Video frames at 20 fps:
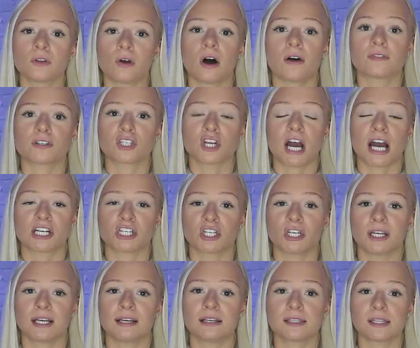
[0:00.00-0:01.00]
law of
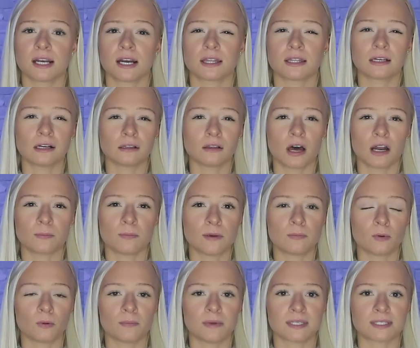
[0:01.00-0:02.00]
attraction is, that I think a lot of
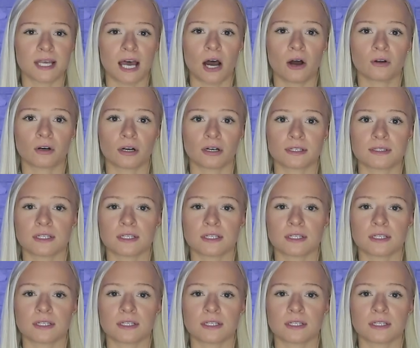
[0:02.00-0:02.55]
people miss out on.